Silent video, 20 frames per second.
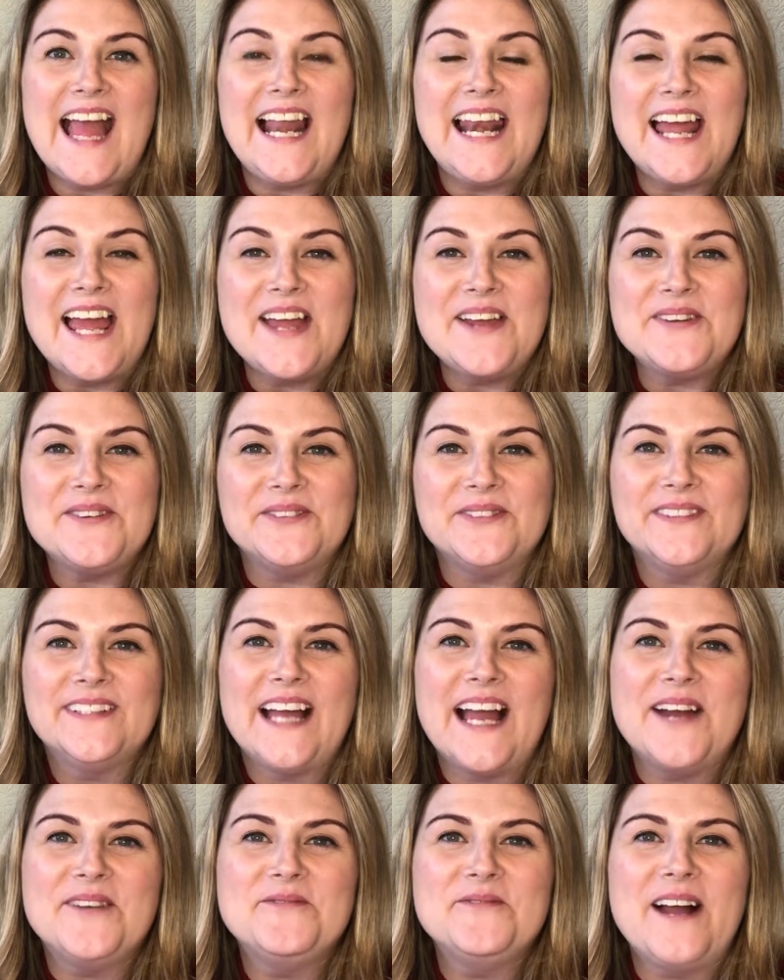Hello
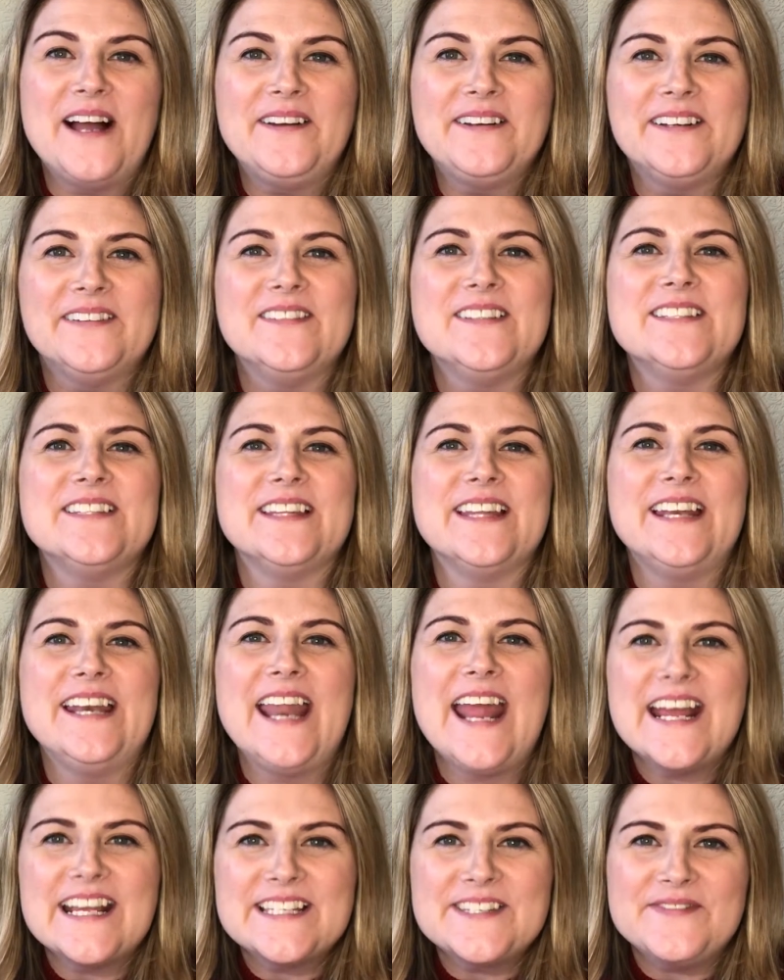and welcome to the
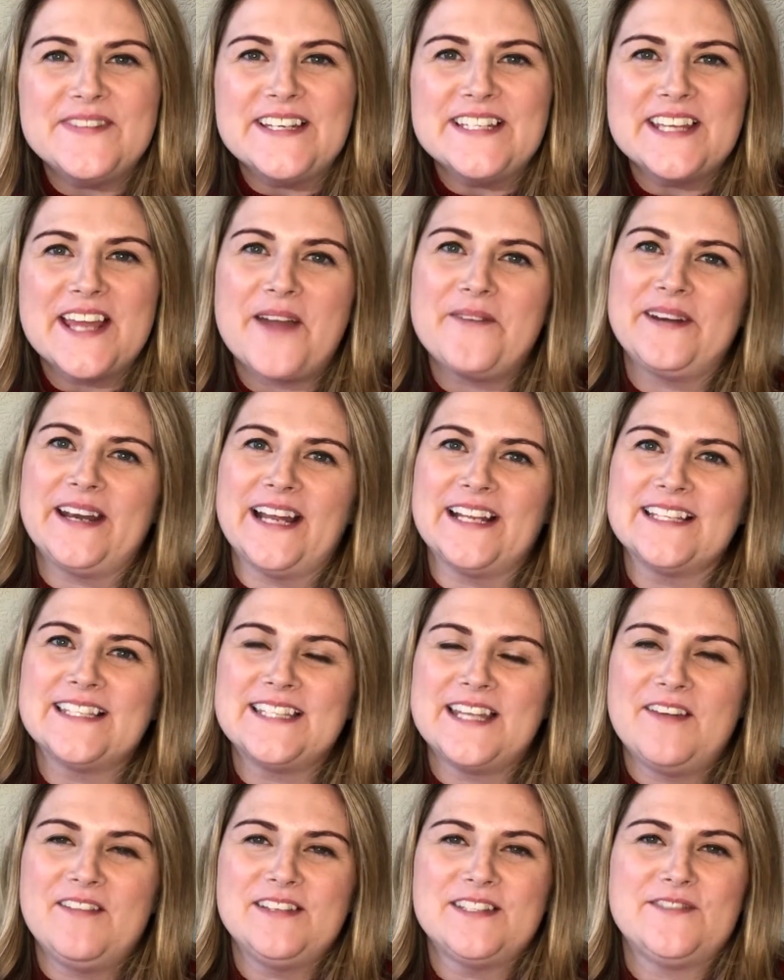next video in our
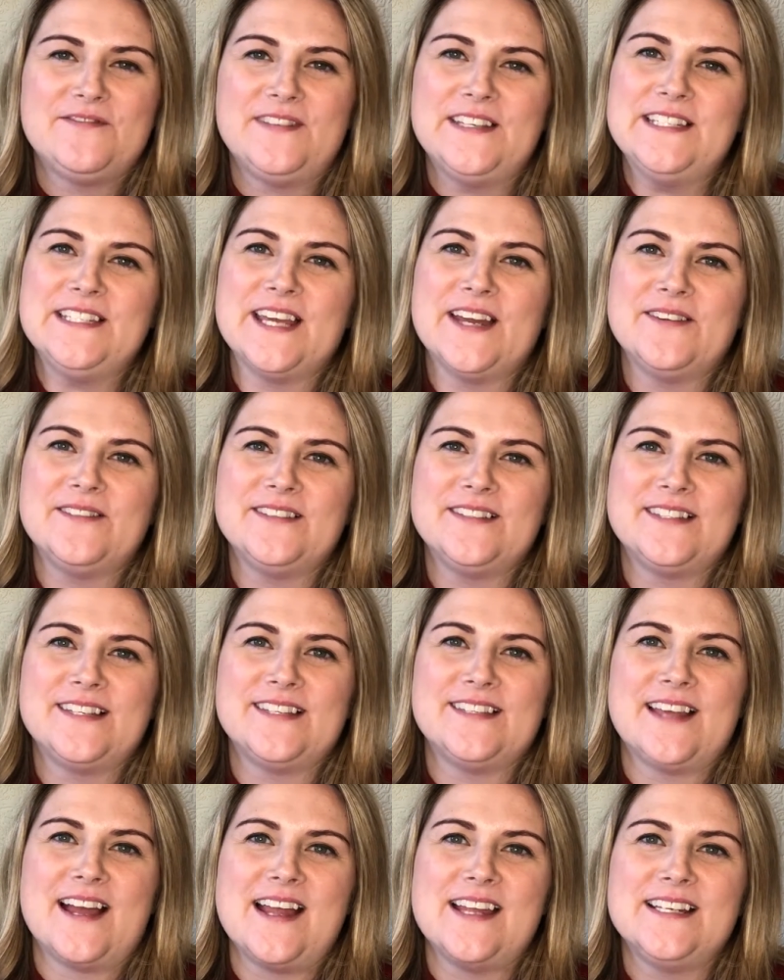series of videos
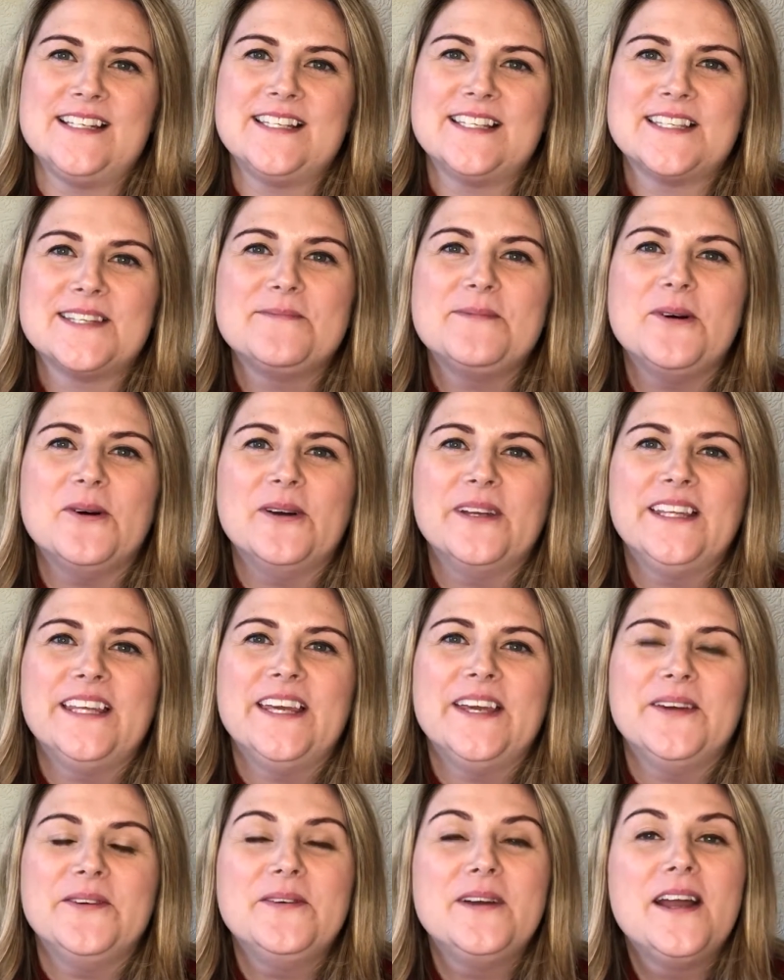designed to support
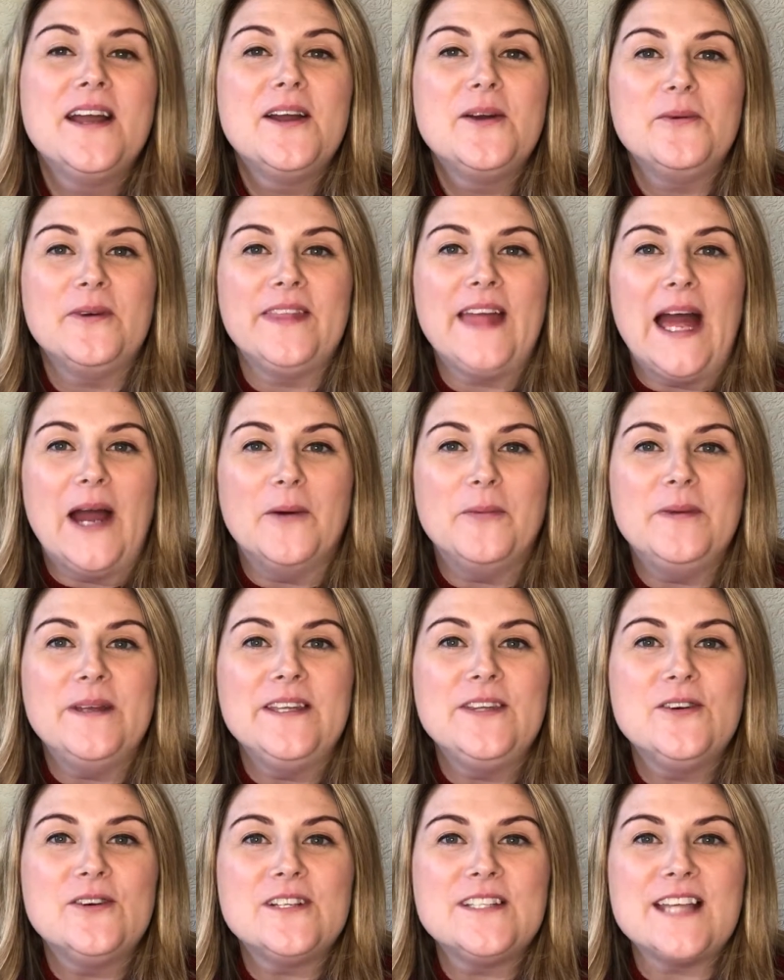you with helping
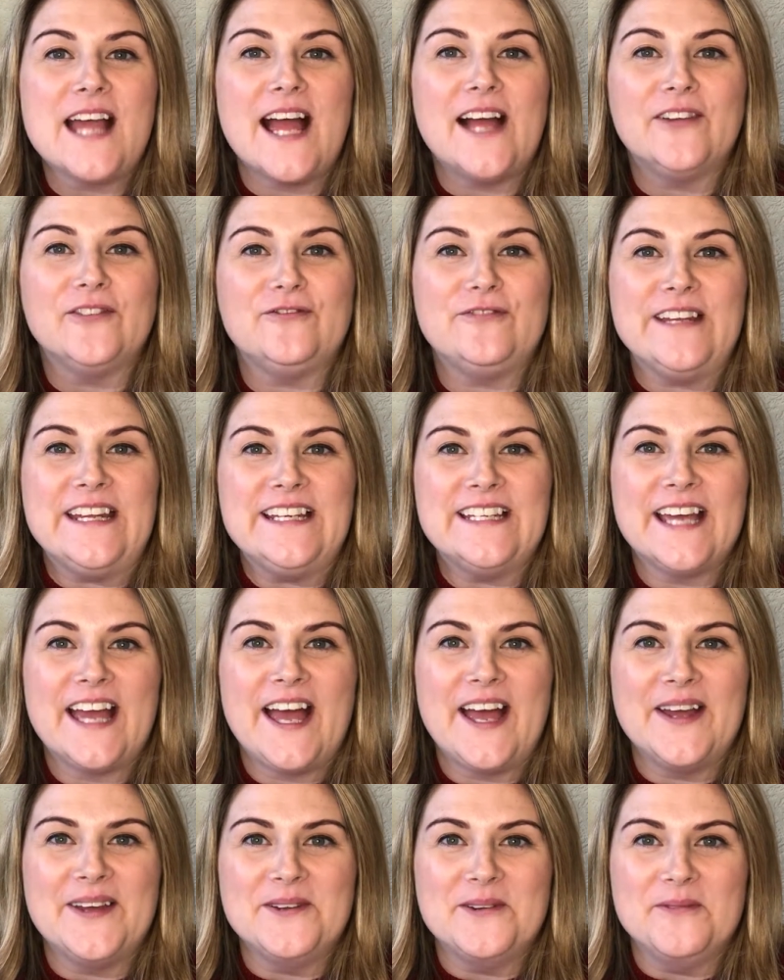your child read at
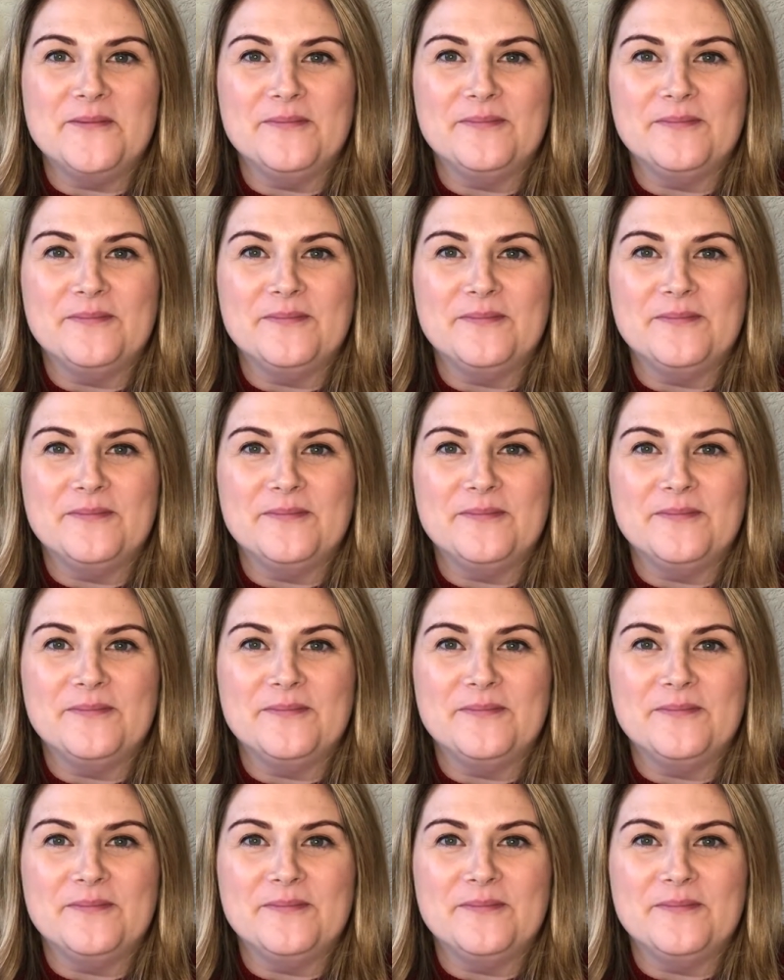home.